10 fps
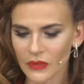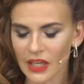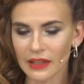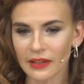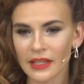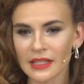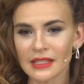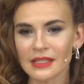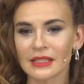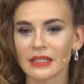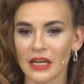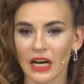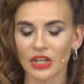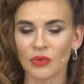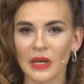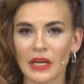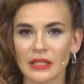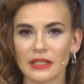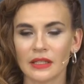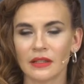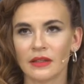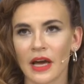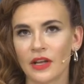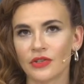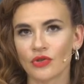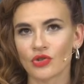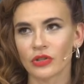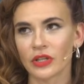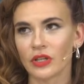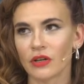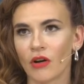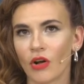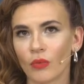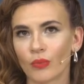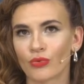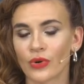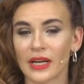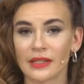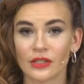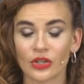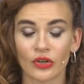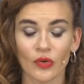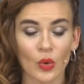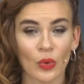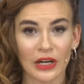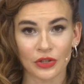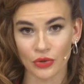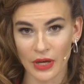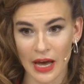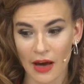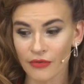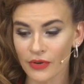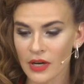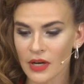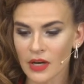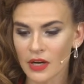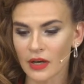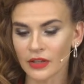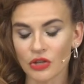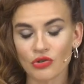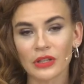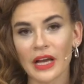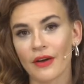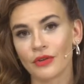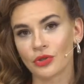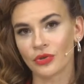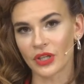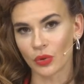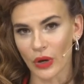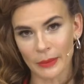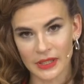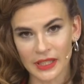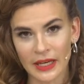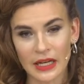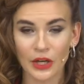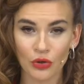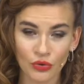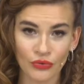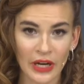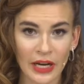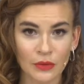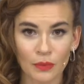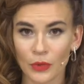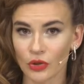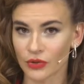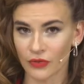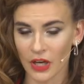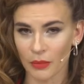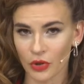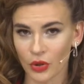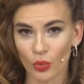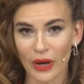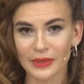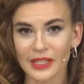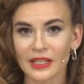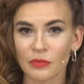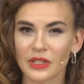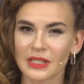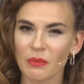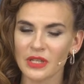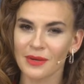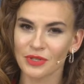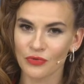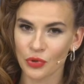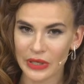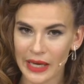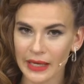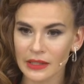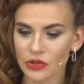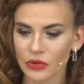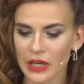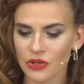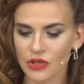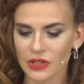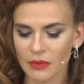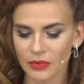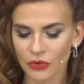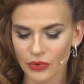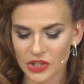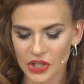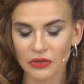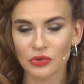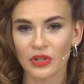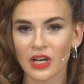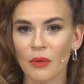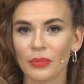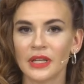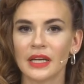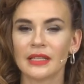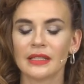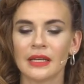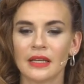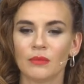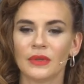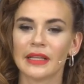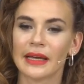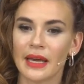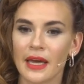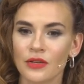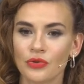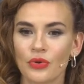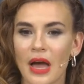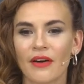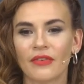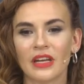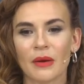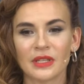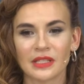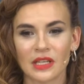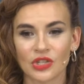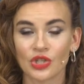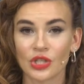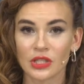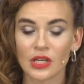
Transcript: This is the document that usually all brands are required to have. They usually have it on their website. I could find most of them on the website, but sometimes if you can't, you can just simply reach out to the company and be like, hey, do you have an MSDS sheets